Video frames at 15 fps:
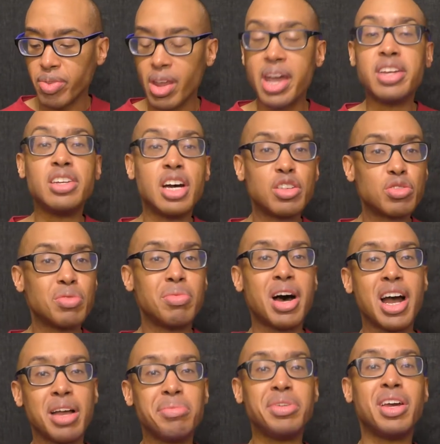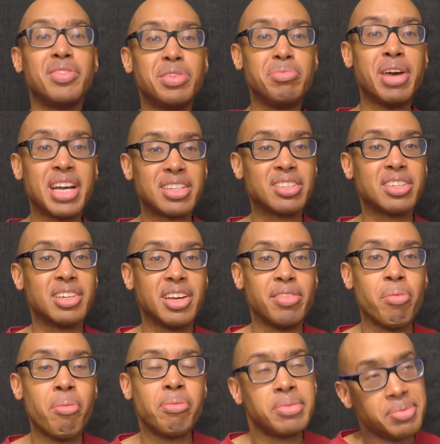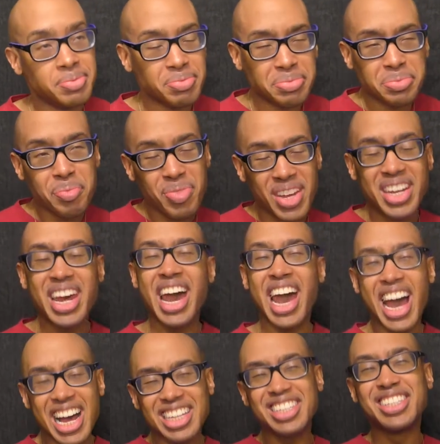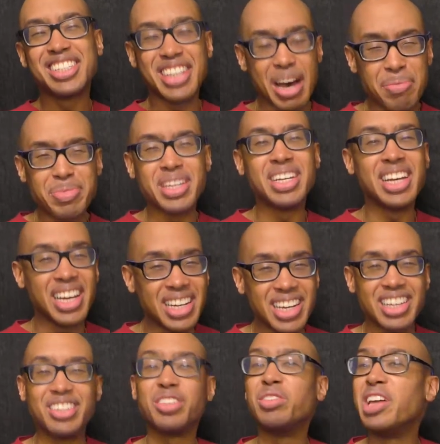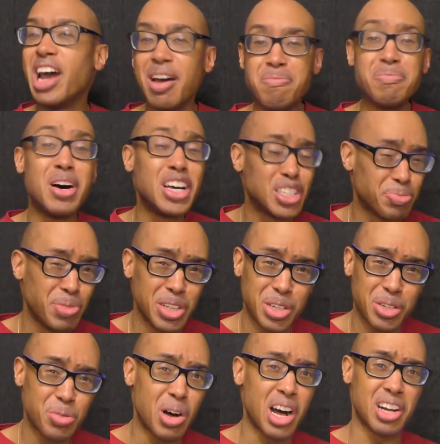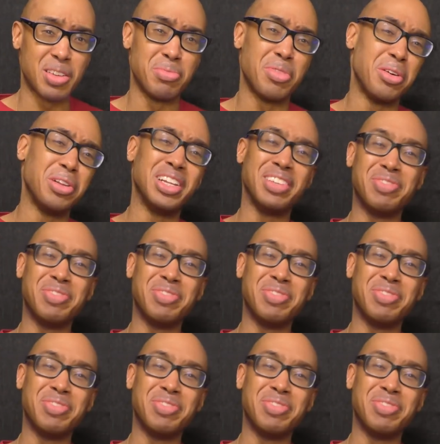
It does remind me of the Mexican. It has something in it, so that must be the guacamole.